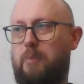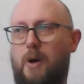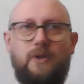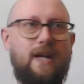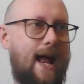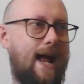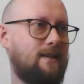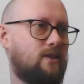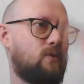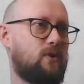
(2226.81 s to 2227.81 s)

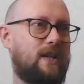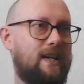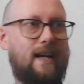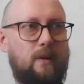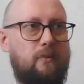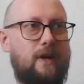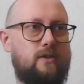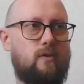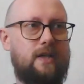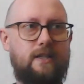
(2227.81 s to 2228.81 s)
podcasts or sending out
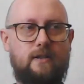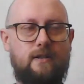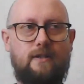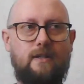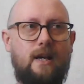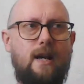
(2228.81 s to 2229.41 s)
press releases.